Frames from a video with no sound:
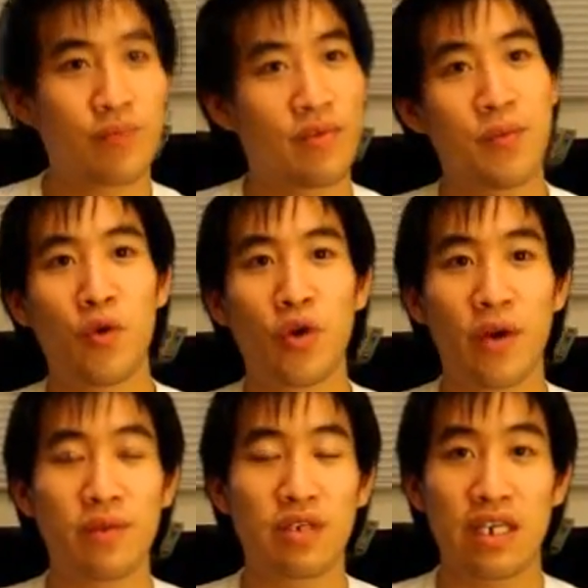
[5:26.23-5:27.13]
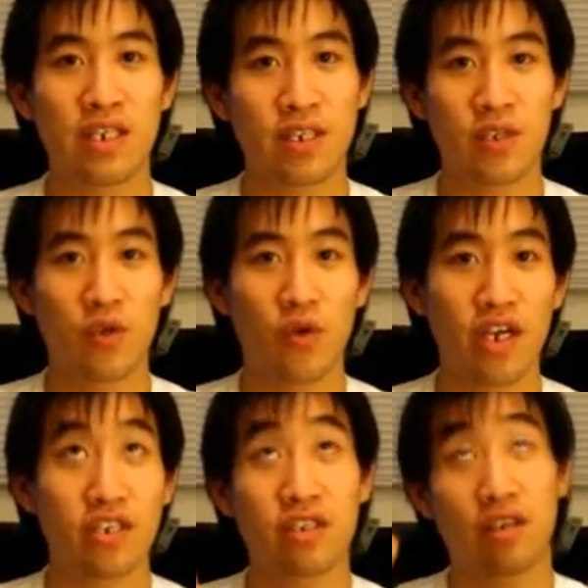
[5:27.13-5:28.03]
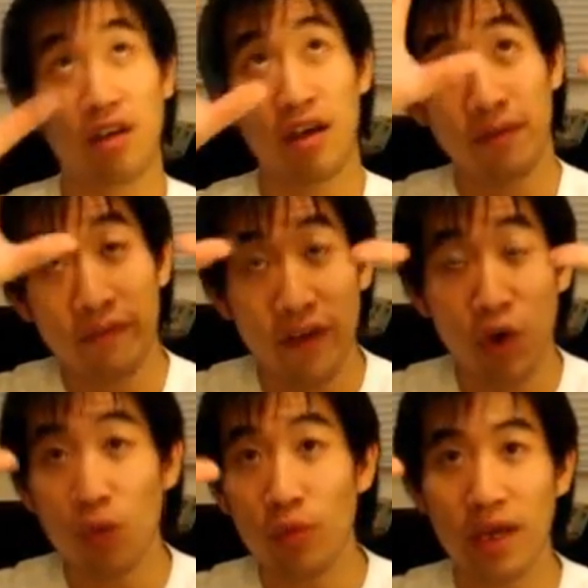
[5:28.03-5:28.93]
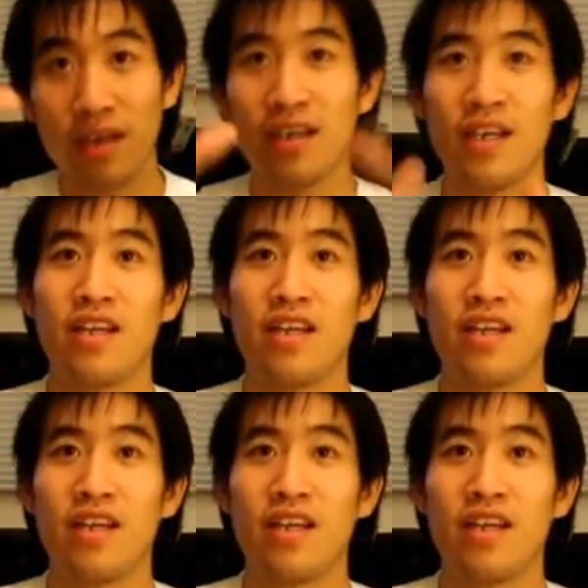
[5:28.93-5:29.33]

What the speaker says: people coming to Leicester Square just like filming